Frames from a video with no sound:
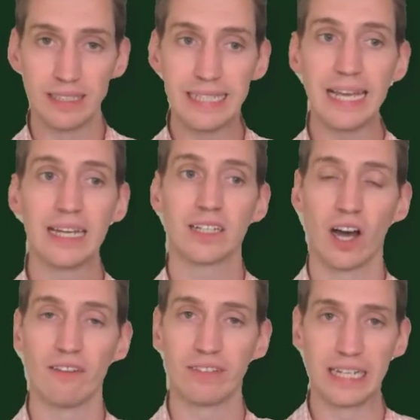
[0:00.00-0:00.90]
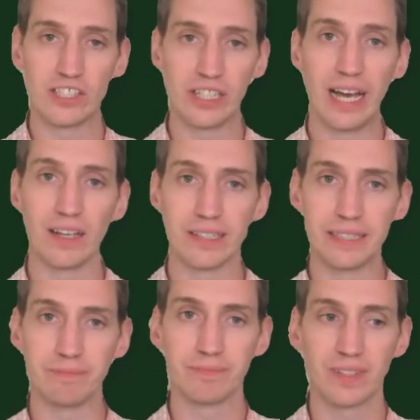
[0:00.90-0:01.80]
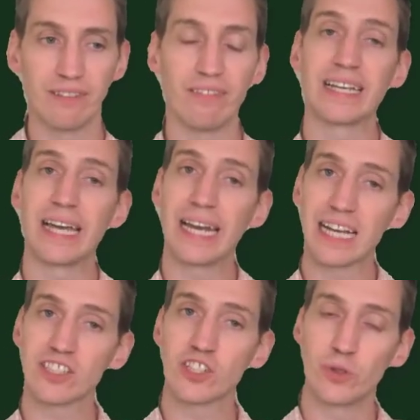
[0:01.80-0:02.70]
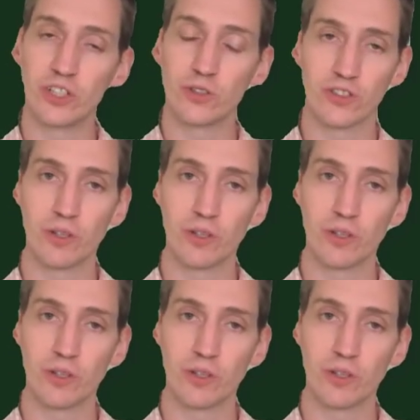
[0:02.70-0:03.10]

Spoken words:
data confidentiality. If I can gain access to a user's